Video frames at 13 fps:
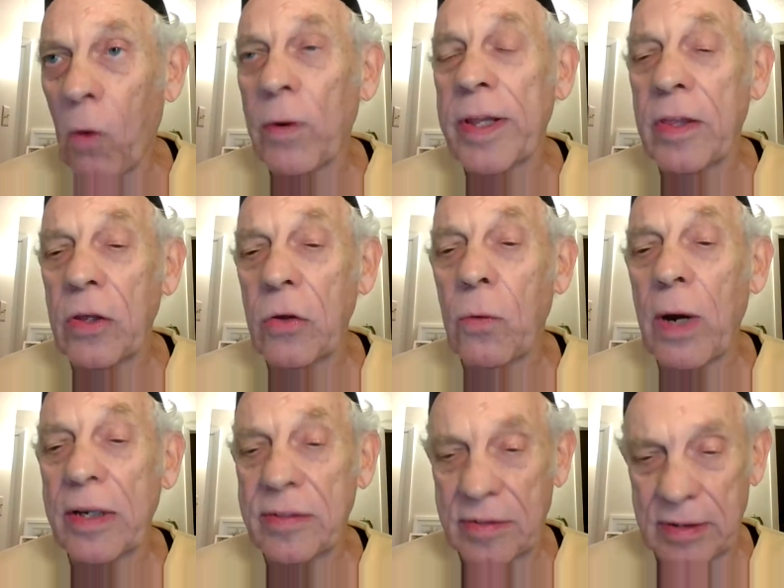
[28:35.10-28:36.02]
only the U
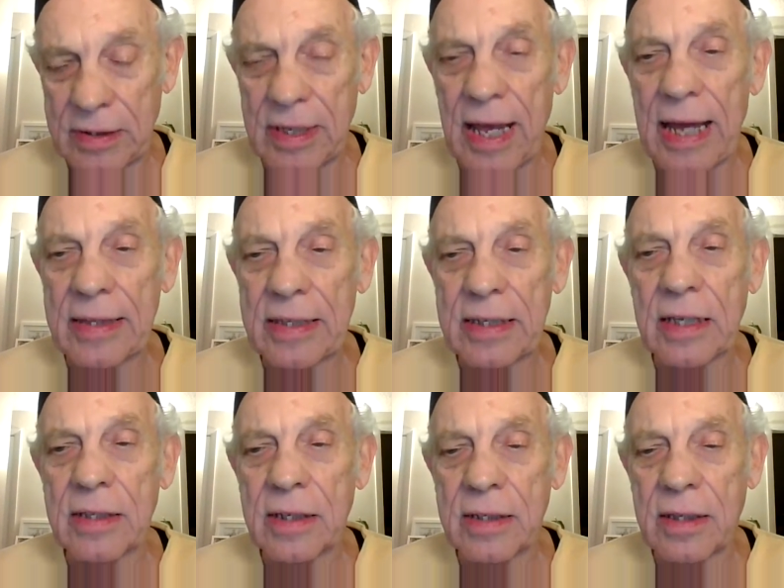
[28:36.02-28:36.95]
S did that. The
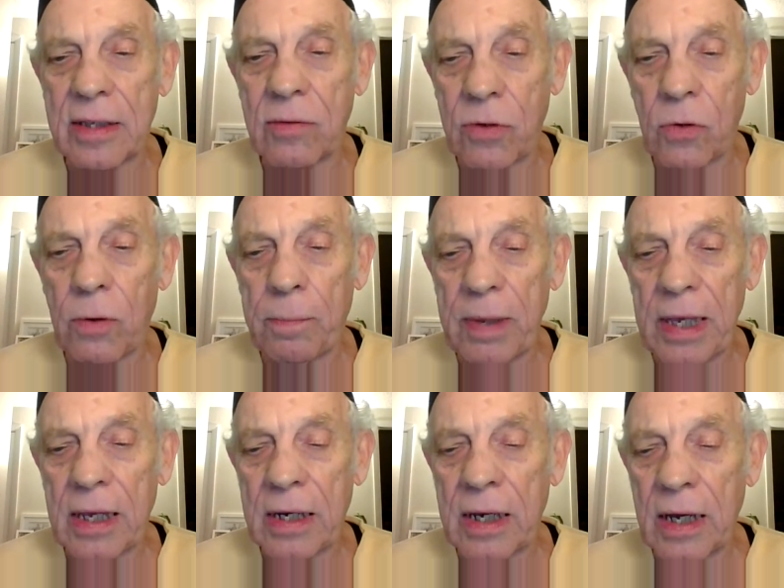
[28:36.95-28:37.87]
other, the
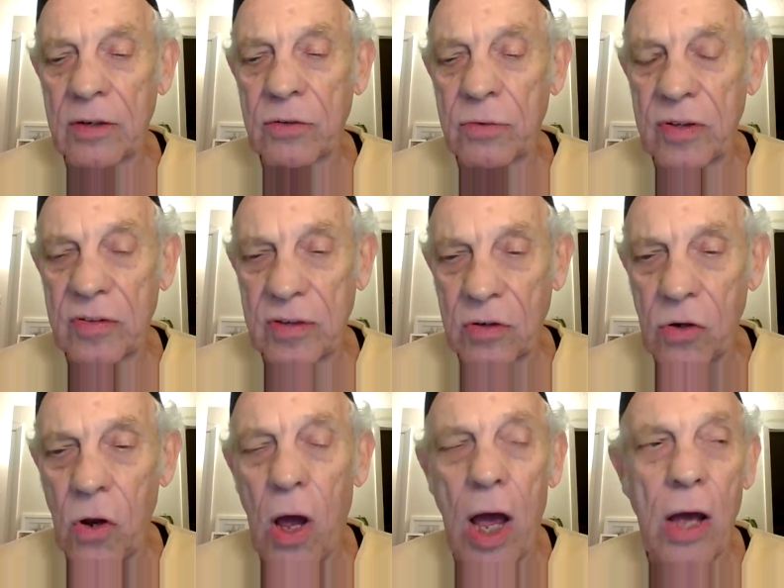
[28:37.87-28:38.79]
European countries did
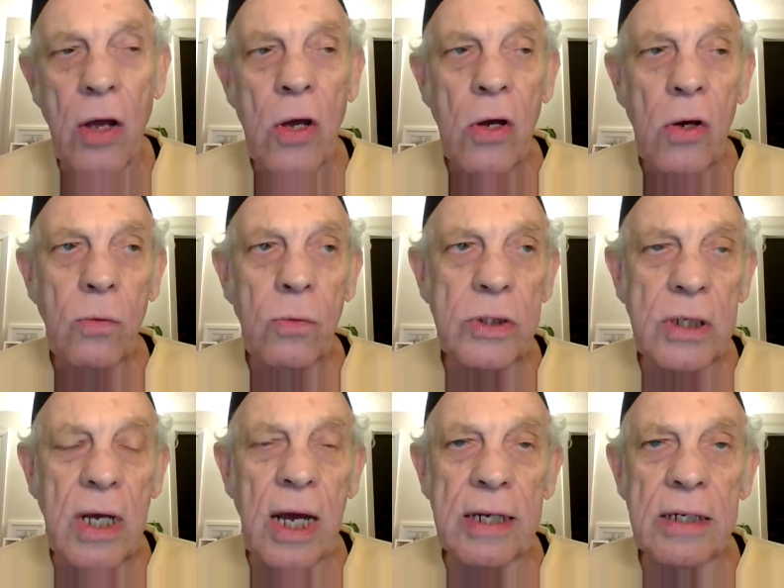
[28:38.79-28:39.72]
not, which
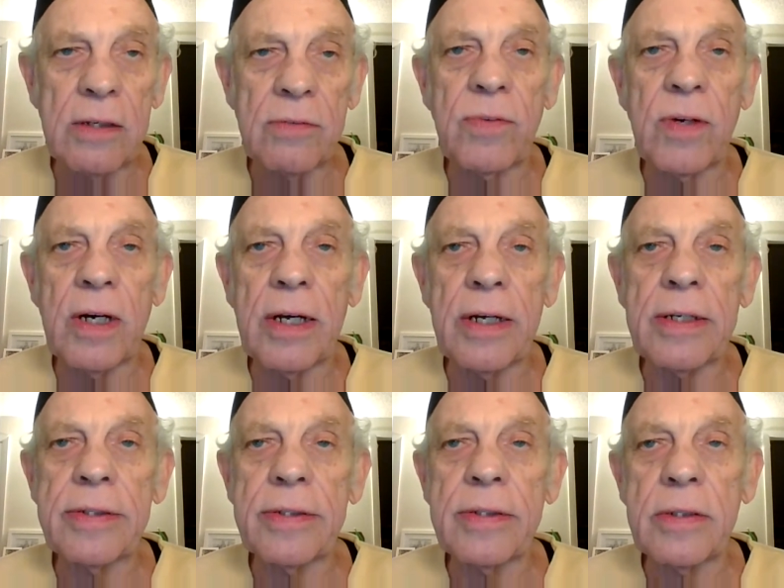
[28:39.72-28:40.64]
kind of
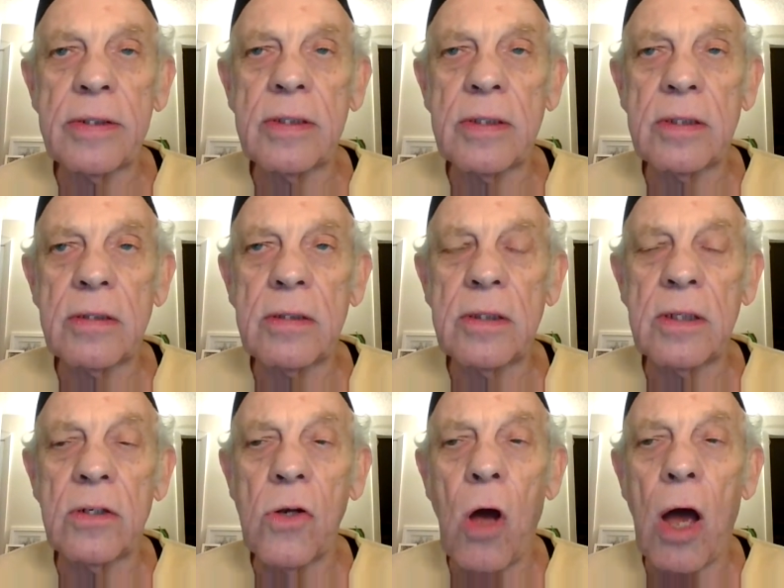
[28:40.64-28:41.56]
uh,
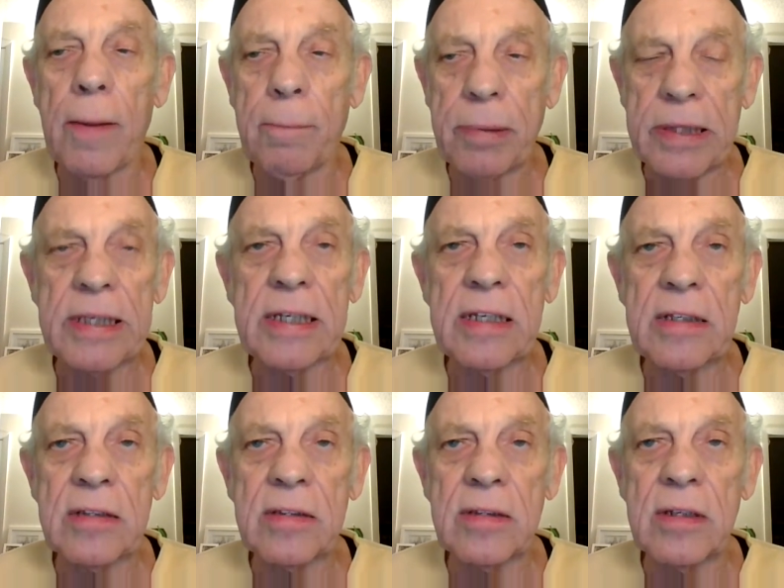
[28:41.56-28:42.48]
did not
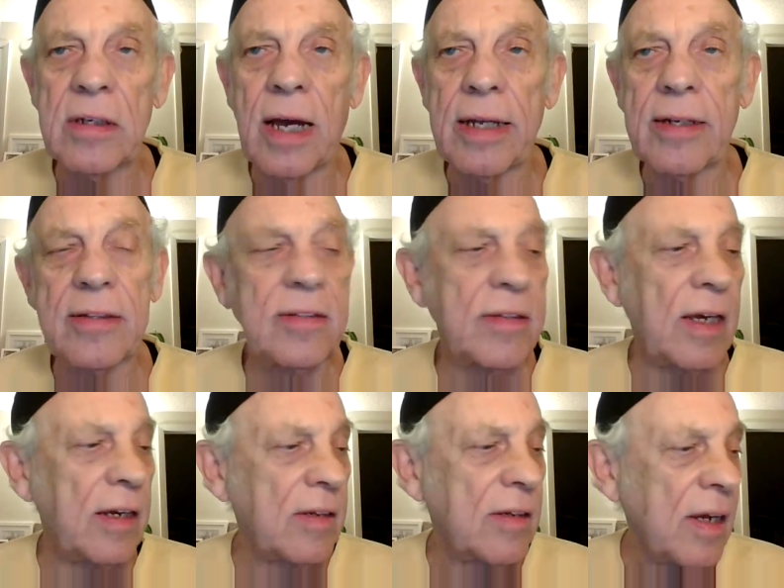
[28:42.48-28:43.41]
please the United
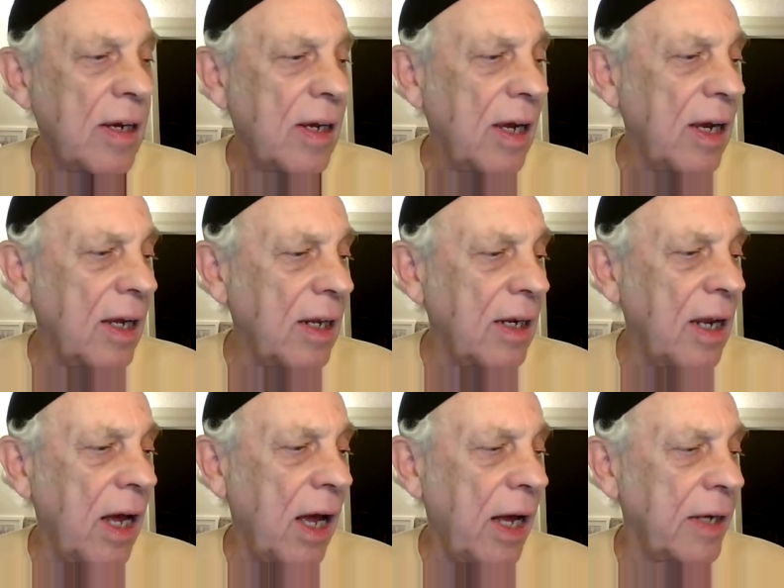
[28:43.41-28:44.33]
States. And
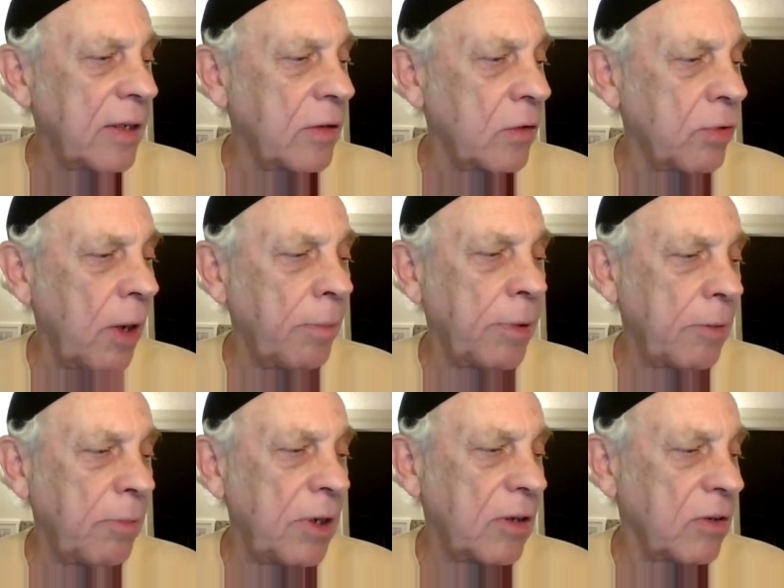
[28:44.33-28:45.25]
uh, under the Trump
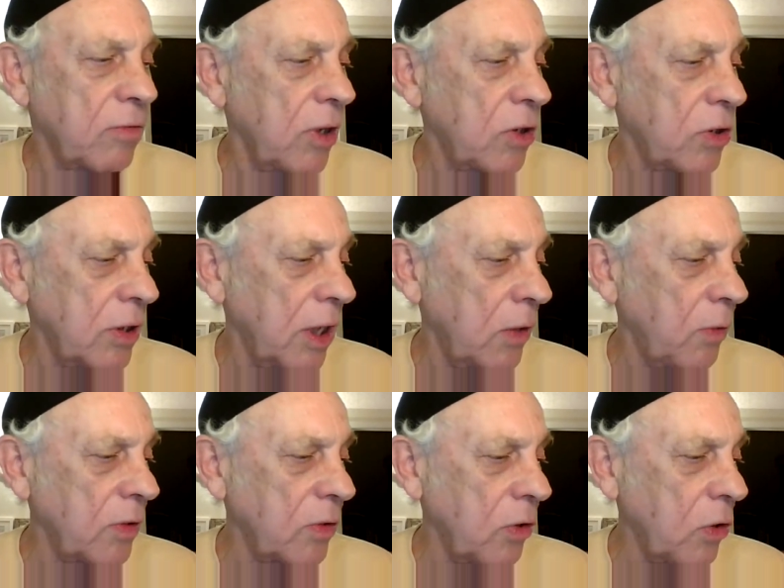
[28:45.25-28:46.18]
administration, there
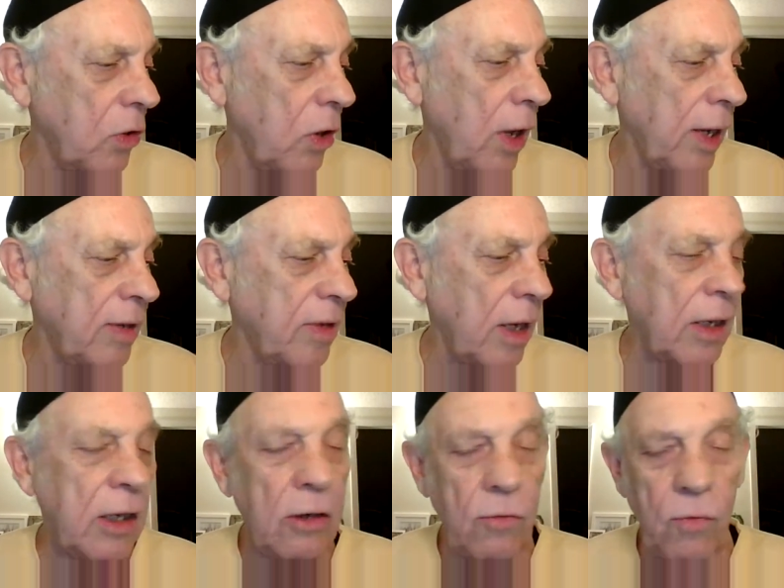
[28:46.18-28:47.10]
was an
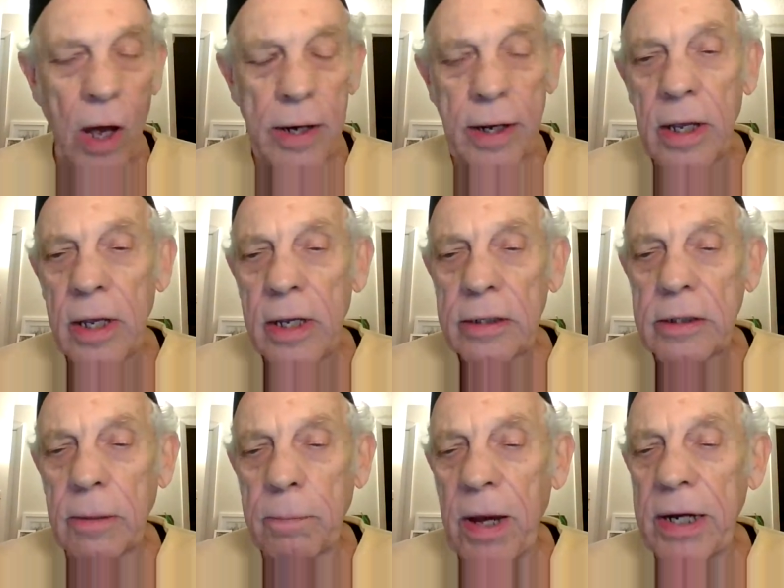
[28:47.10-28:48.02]
executive order
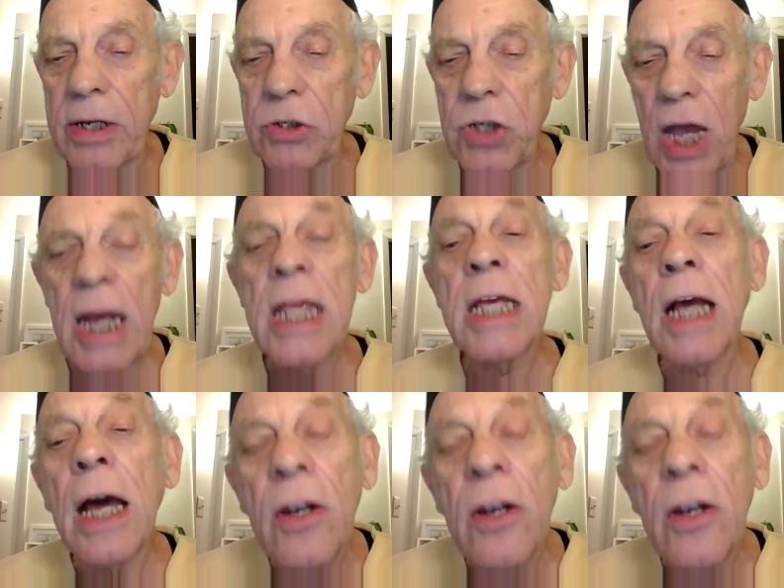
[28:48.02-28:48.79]
to punish any